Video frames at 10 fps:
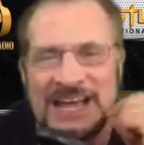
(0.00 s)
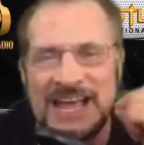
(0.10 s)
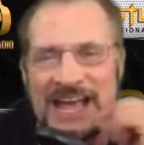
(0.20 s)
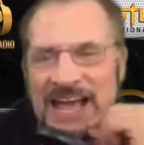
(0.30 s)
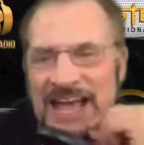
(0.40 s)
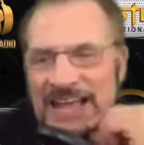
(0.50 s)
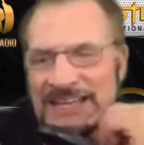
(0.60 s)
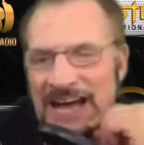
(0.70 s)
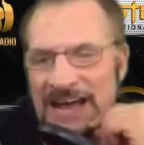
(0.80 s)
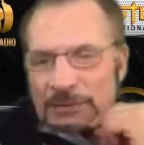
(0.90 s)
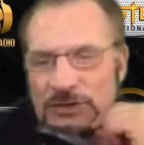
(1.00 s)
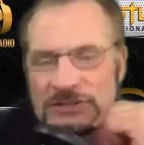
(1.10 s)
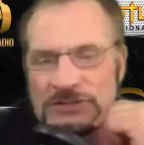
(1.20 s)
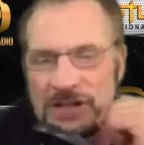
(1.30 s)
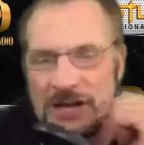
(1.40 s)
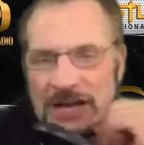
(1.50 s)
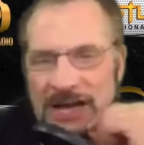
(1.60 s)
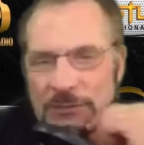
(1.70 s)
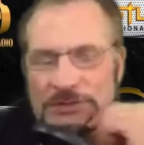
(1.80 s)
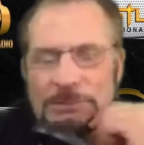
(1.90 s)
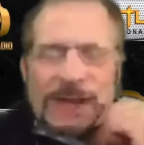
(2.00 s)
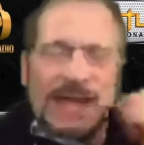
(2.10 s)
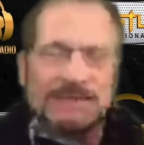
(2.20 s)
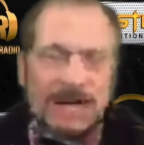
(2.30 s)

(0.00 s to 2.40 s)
and I was backed up